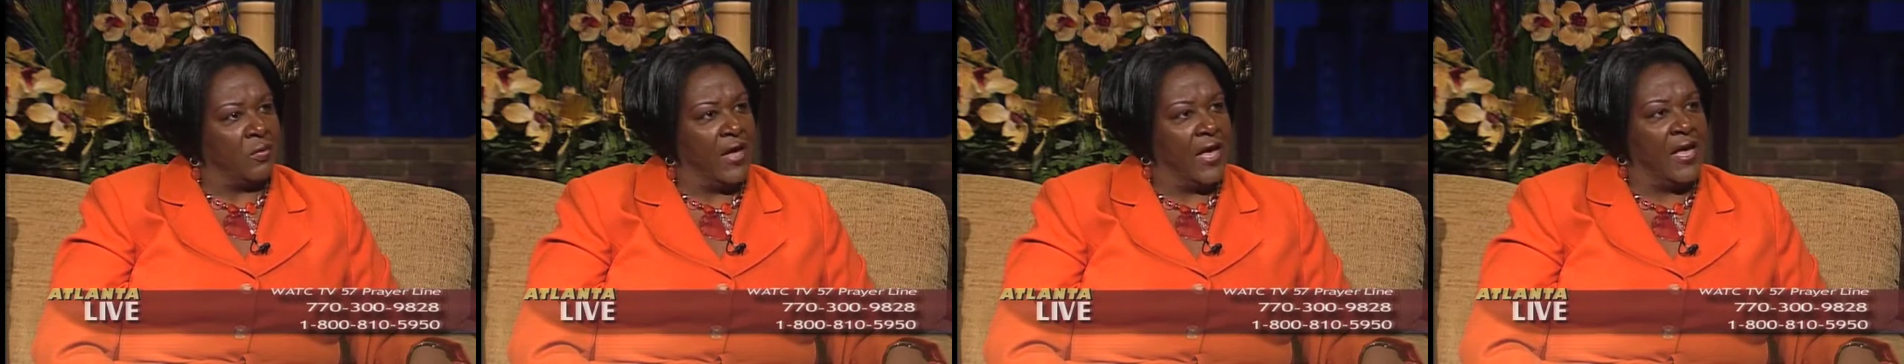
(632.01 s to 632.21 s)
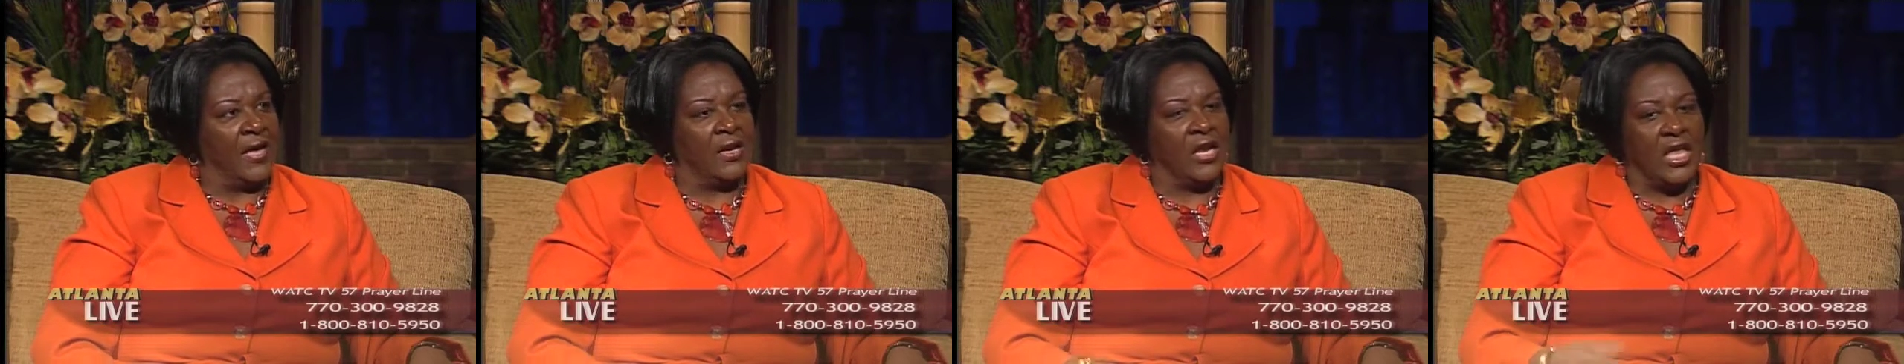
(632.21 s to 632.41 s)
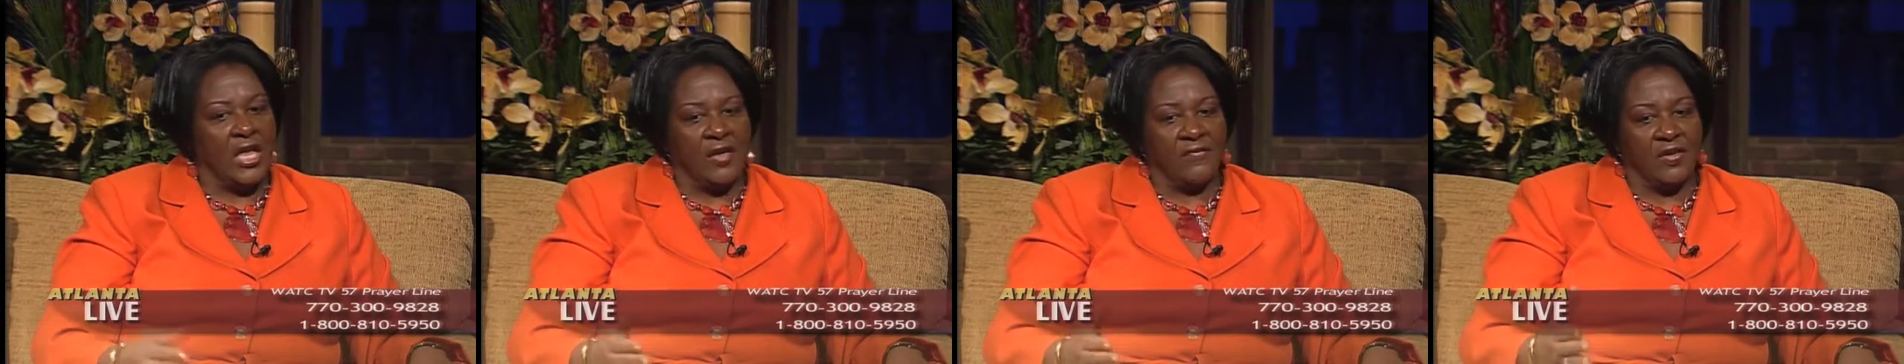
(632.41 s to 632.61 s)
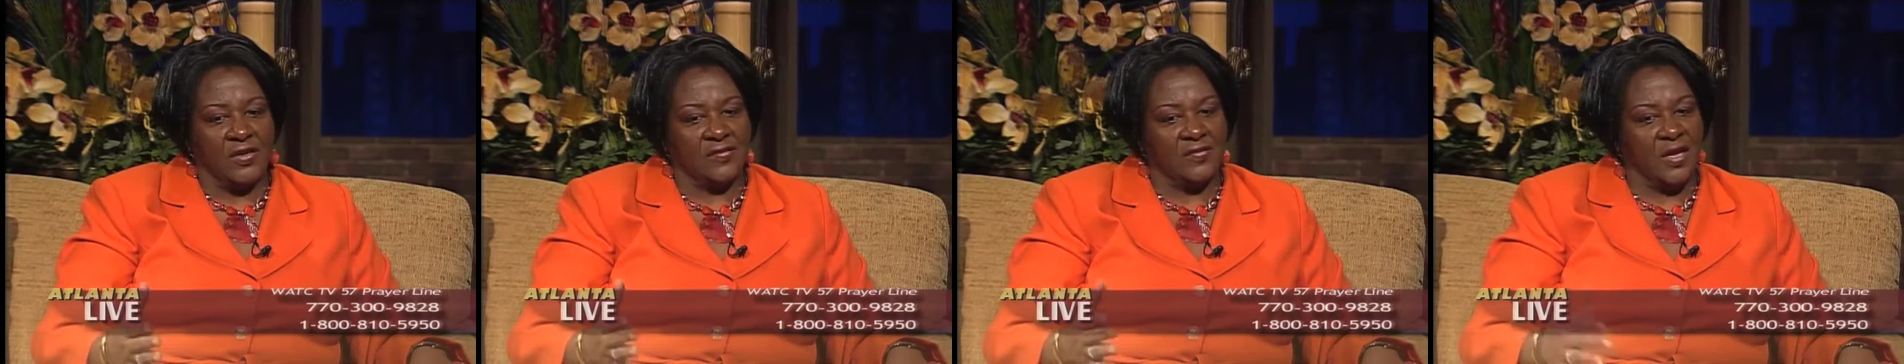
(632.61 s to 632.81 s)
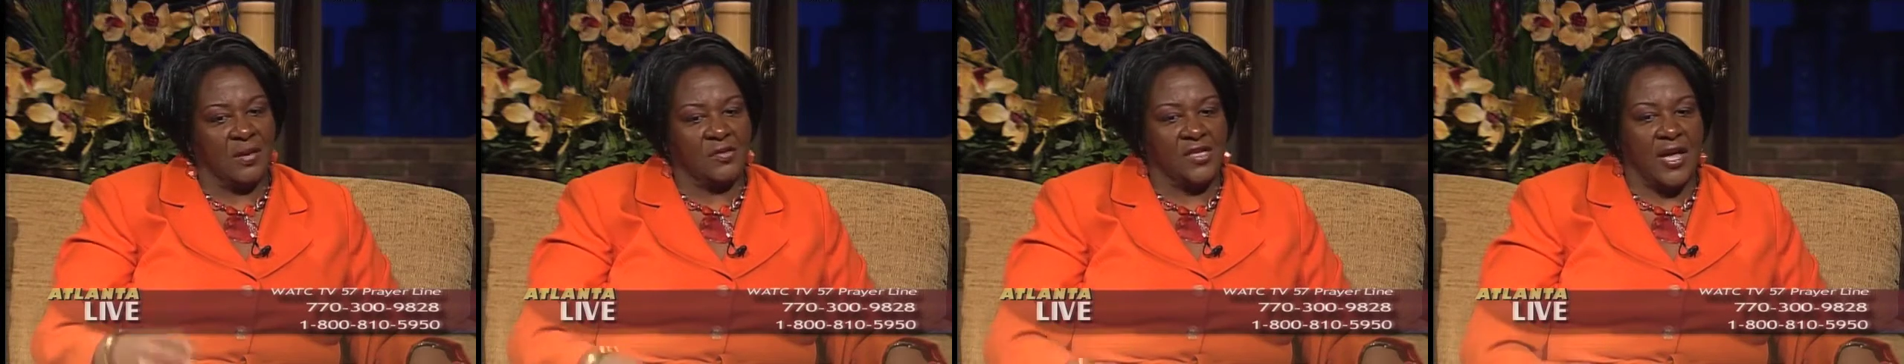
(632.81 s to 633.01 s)
And even
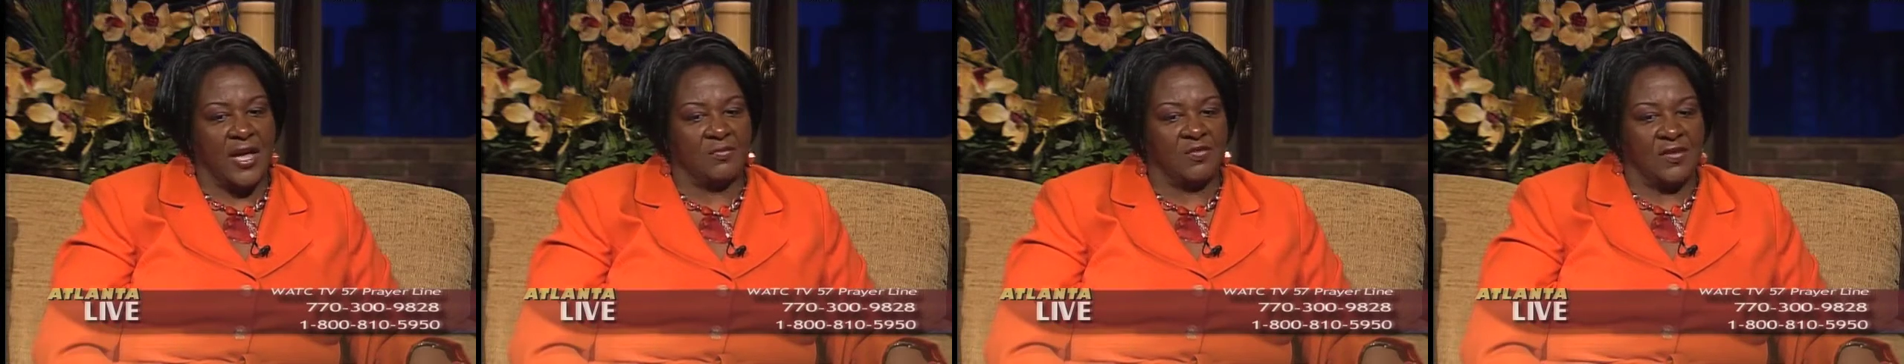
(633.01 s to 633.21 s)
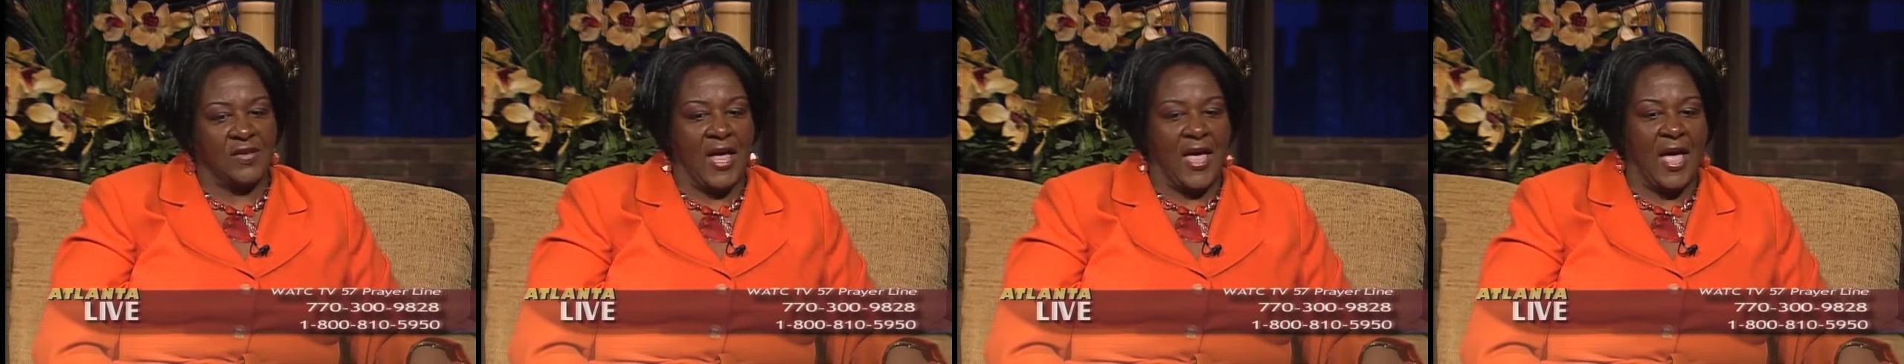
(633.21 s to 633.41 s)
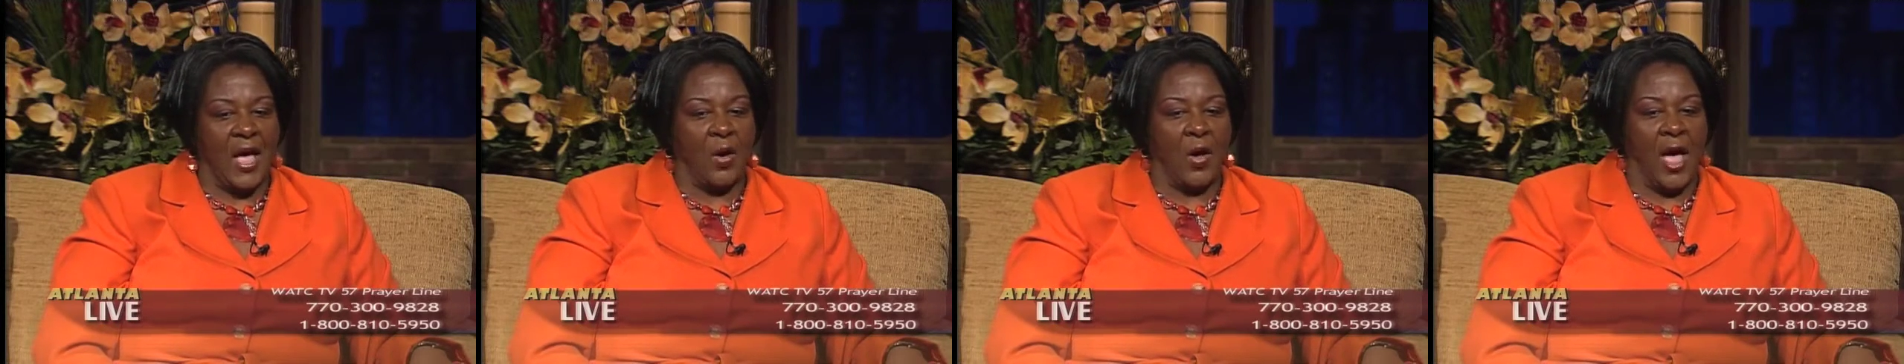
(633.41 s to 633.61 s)
sometimes now